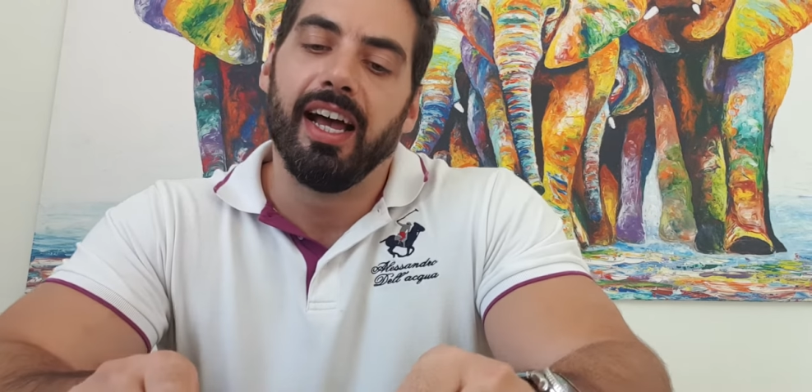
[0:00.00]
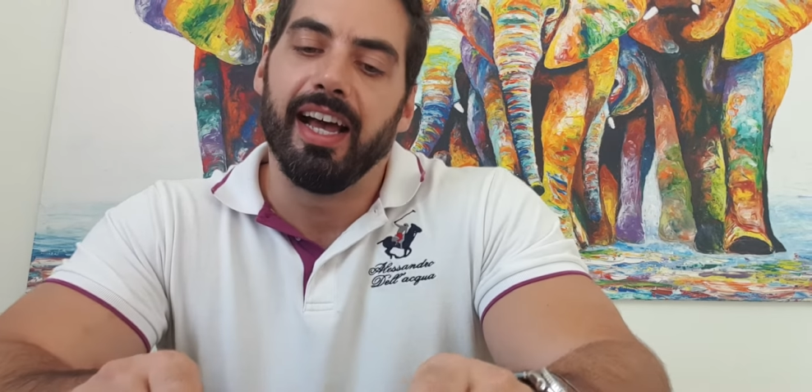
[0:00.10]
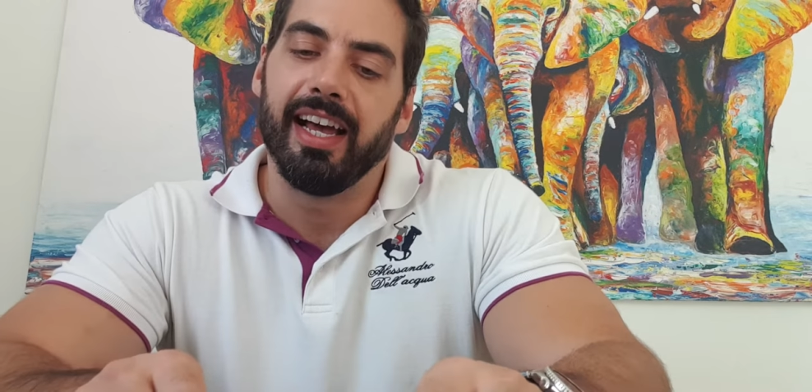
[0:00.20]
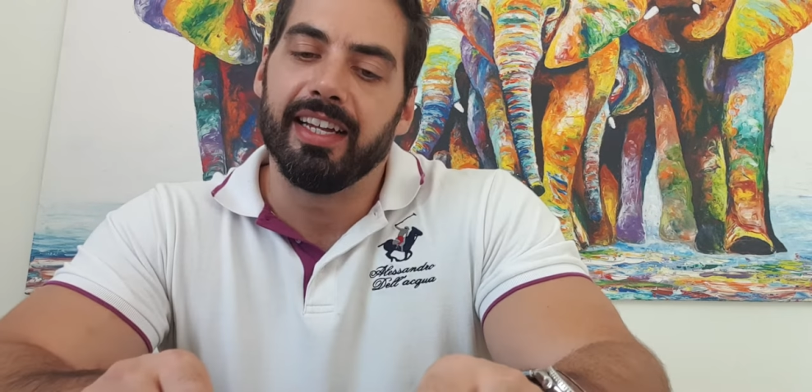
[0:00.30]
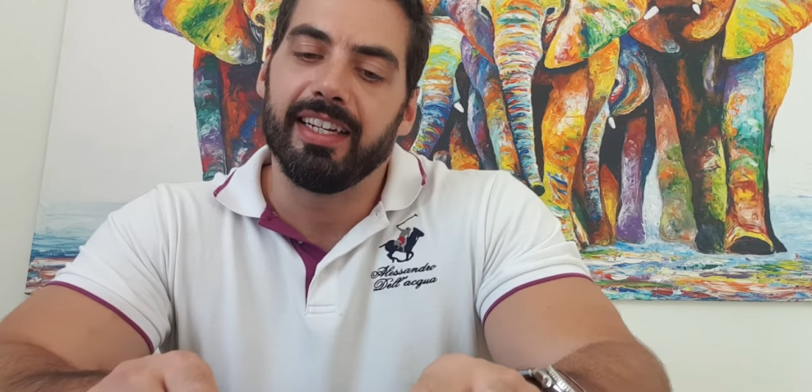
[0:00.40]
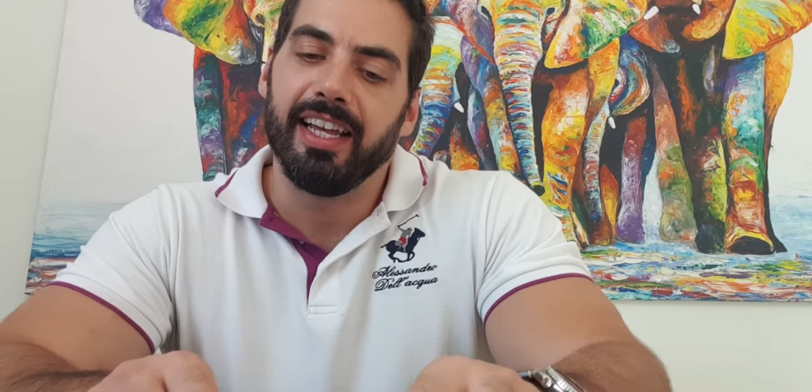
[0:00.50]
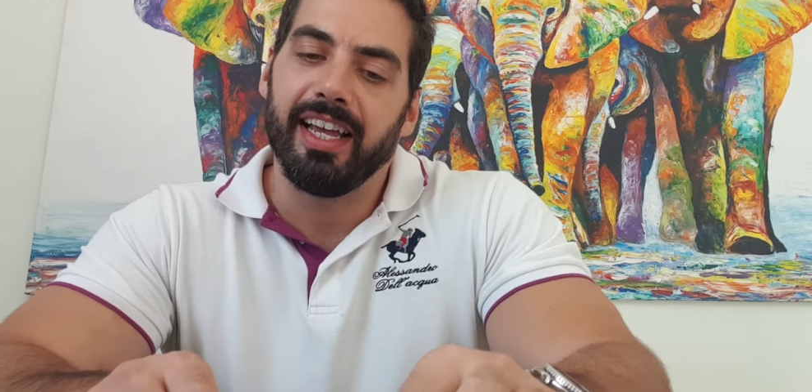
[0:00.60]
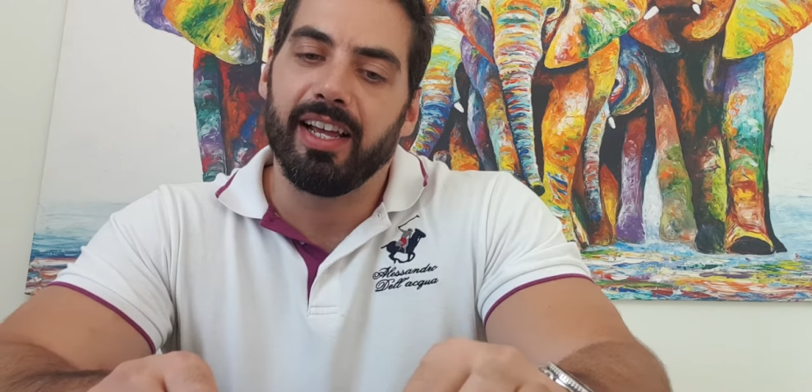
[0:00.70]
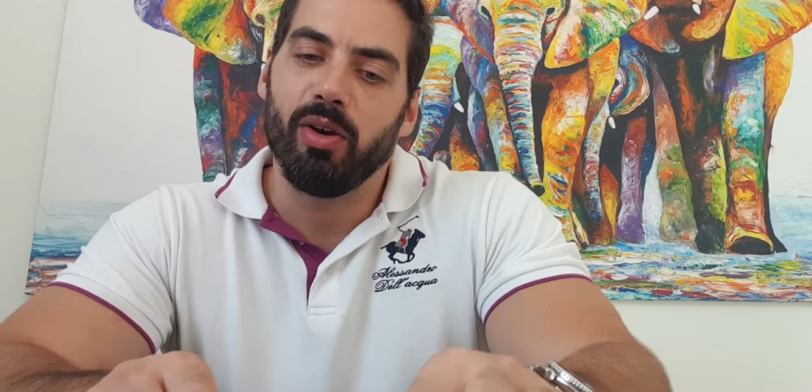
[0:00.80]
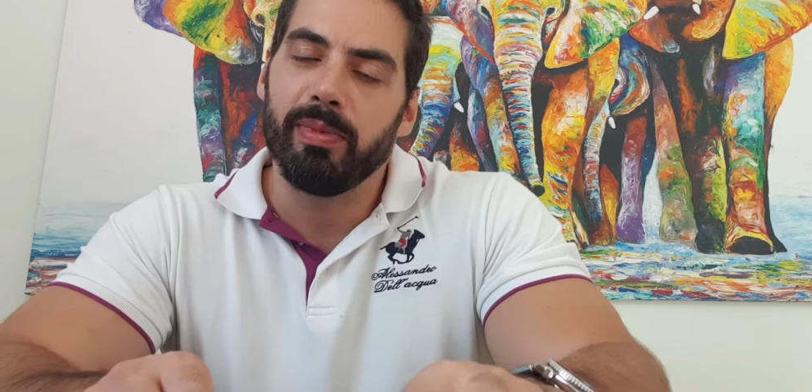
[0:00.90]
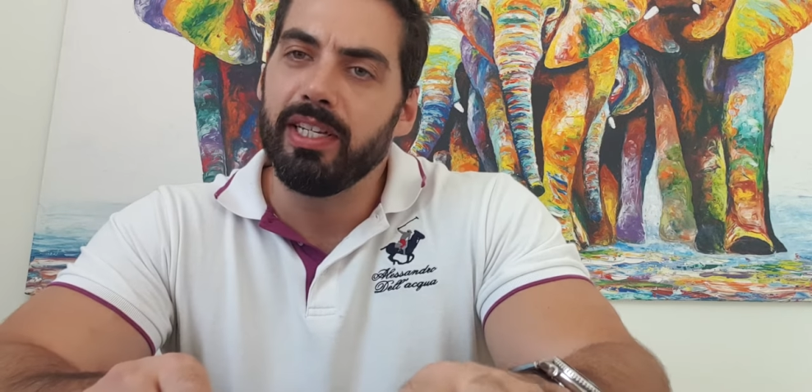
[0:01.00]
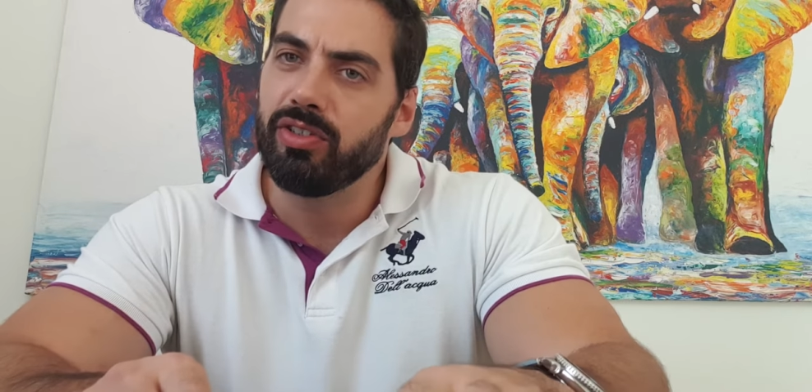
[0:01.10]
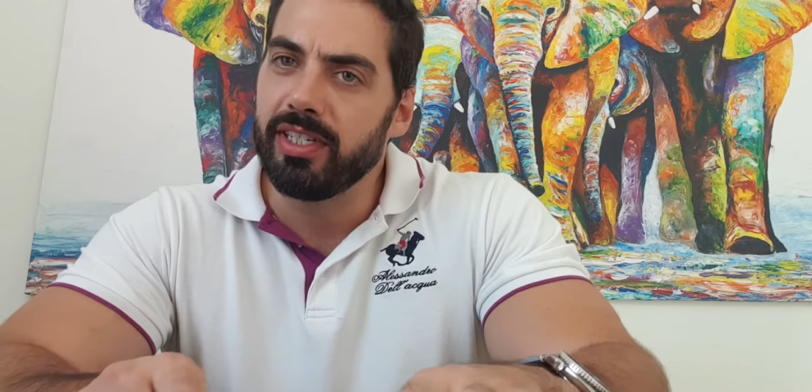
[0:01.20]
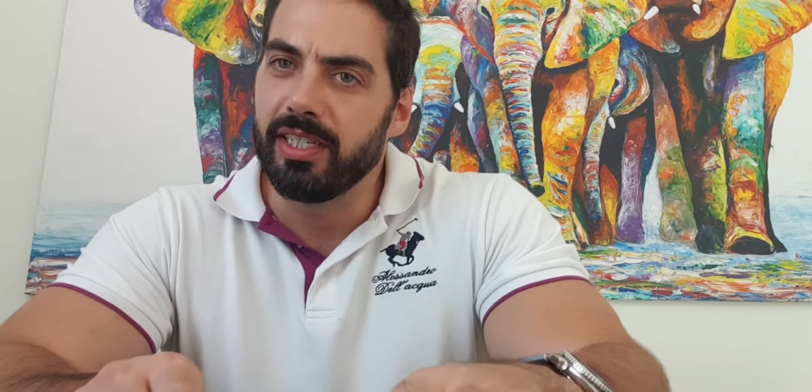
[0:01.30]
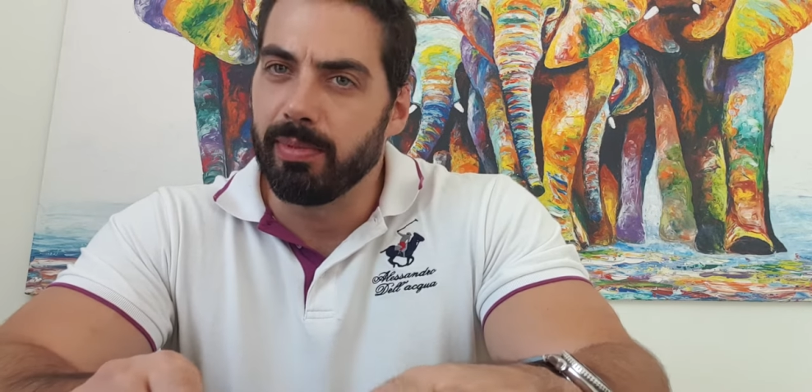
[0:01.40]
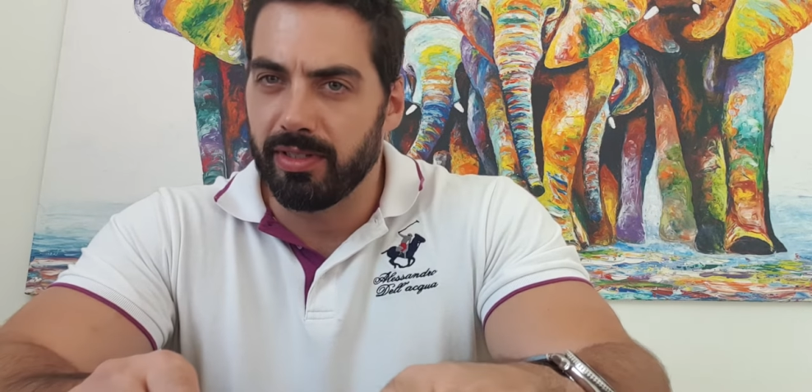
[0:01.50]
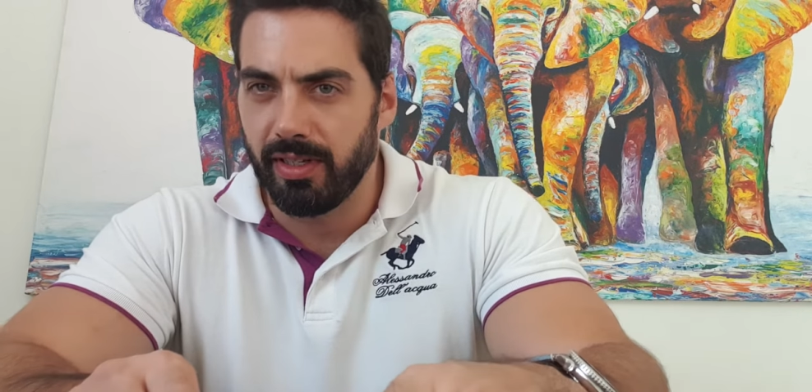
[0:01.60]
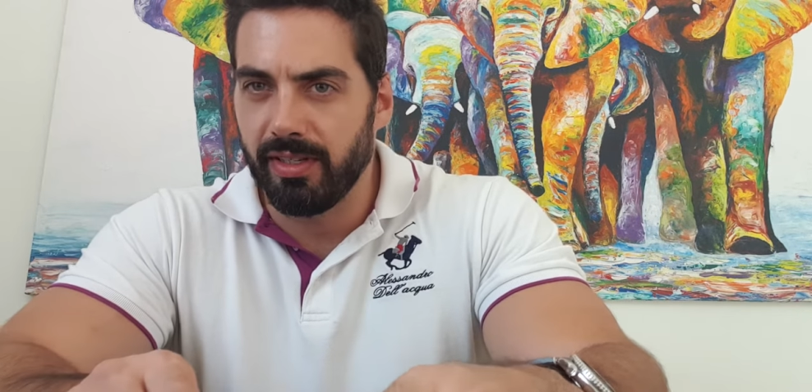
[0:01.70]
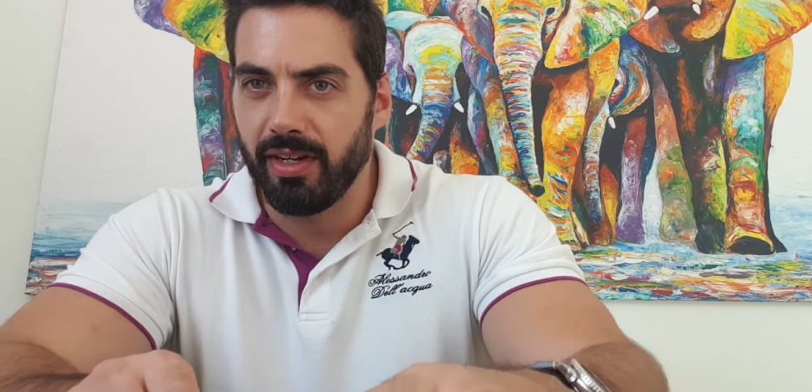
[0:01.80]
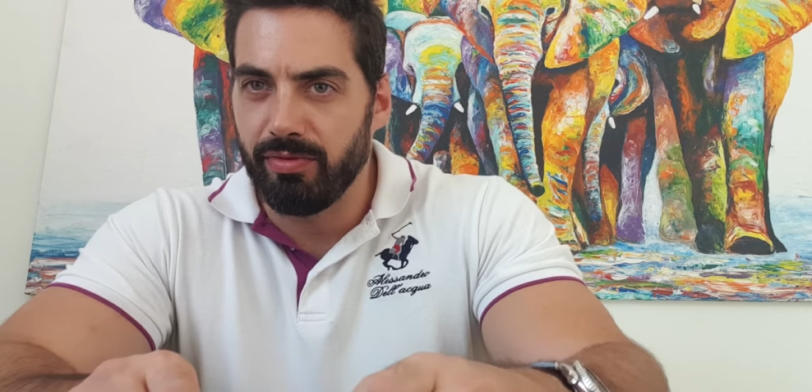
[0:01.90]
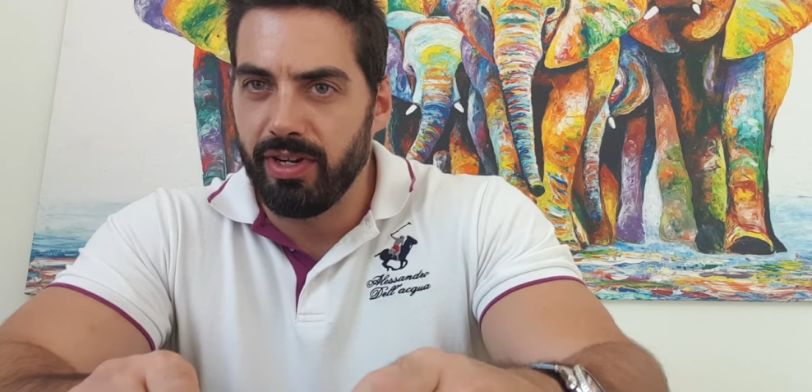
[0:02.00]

And it got me interested because I started